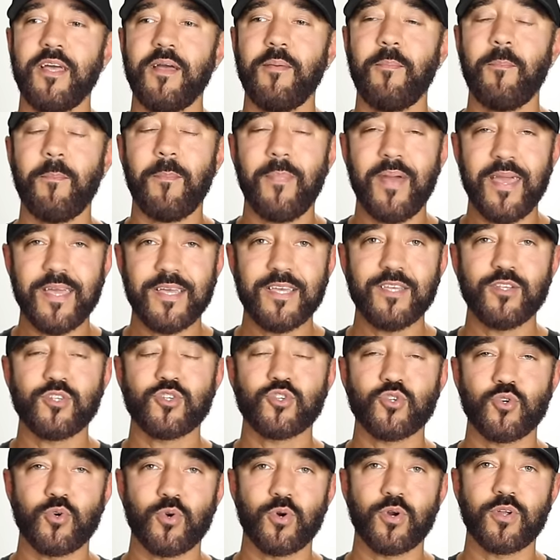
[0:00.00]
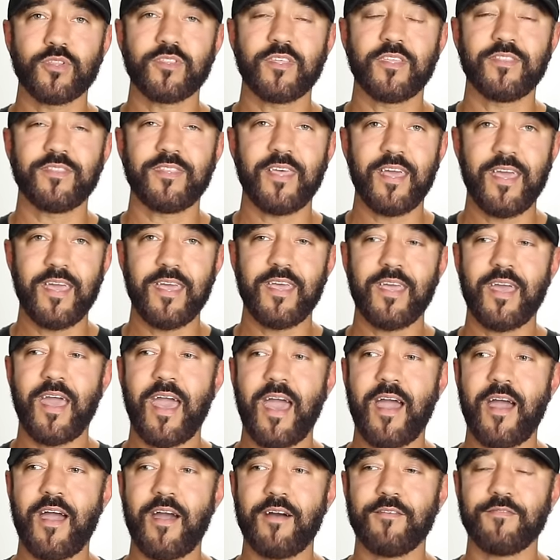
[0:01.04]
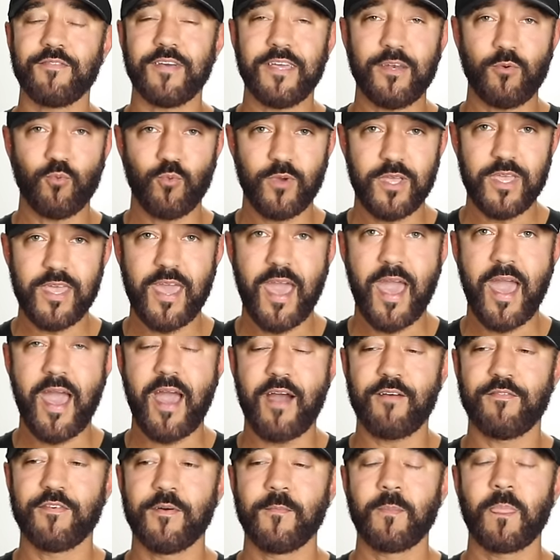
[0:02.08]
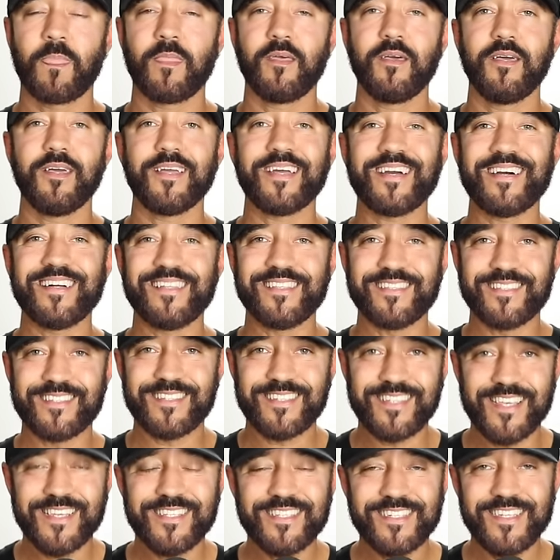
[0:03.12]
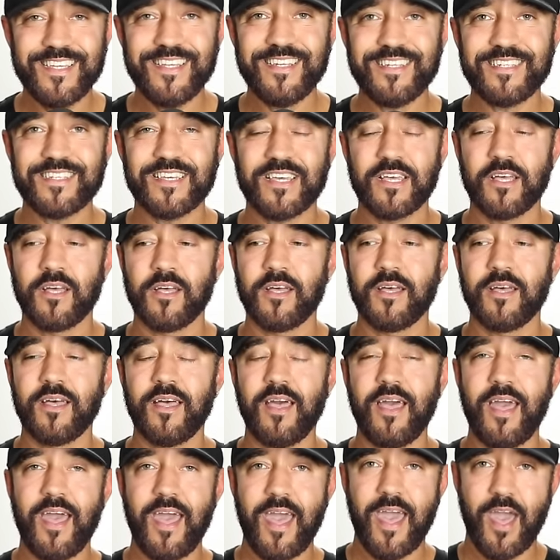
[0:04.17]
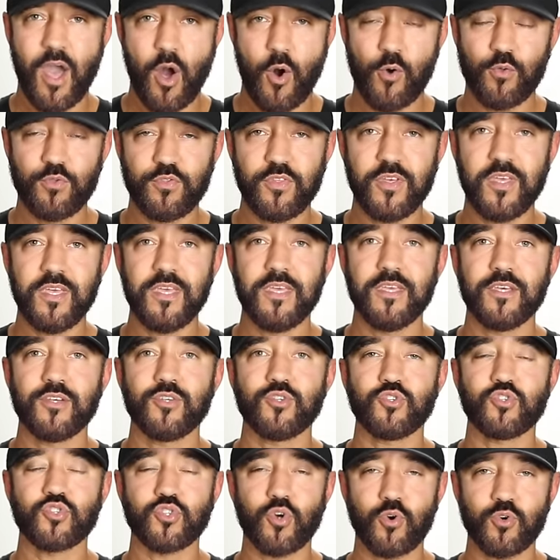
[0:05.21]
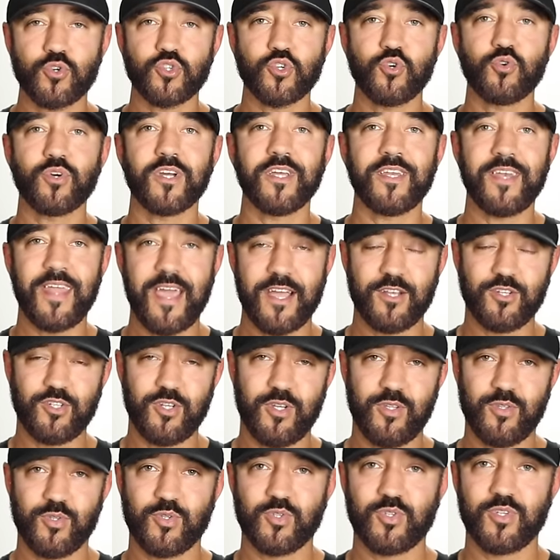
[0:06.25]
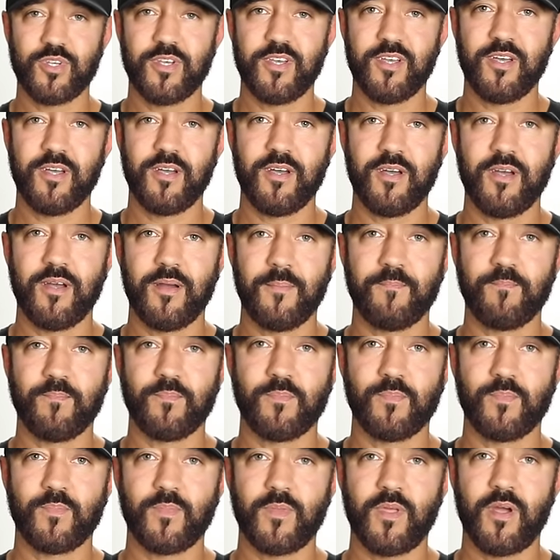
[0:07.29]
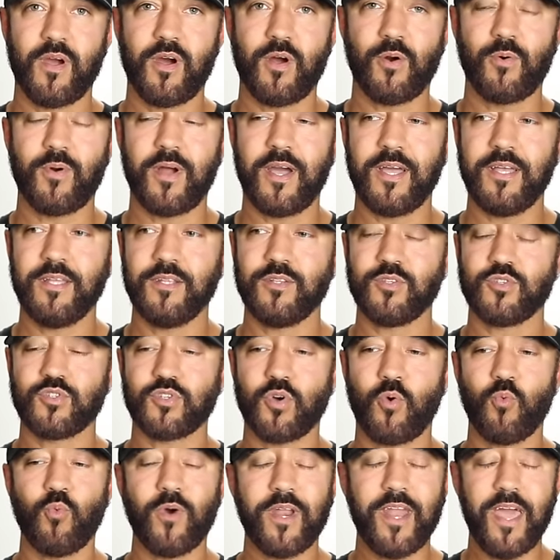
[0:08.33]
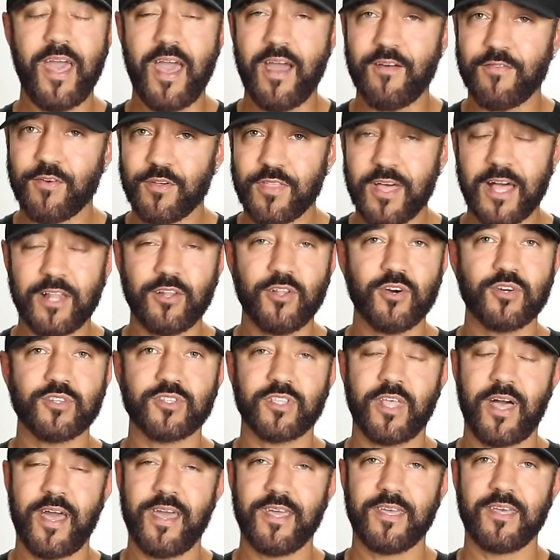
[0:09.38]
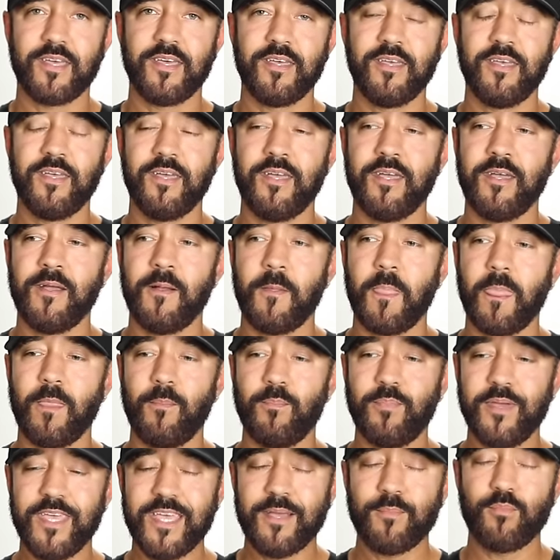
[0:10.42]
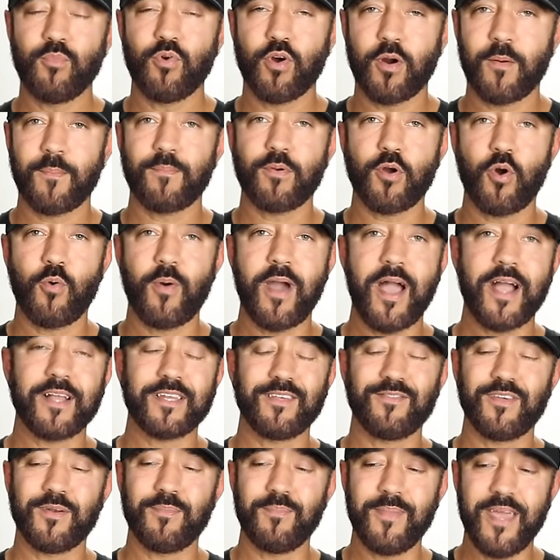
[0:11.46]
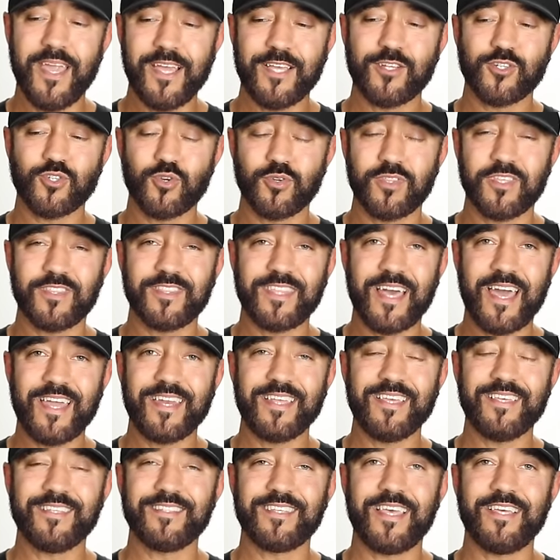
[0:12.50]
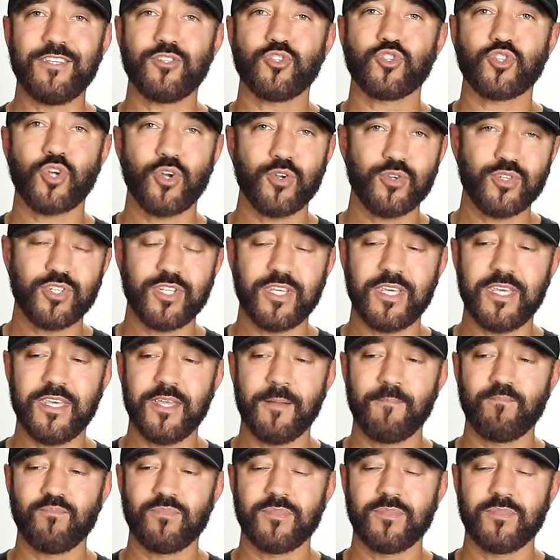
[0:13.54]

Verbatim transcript: making sure that they have and we have consistent, healthy social connections. All right. So, whatever that looks like, being more proactive and making sure that that is a certainty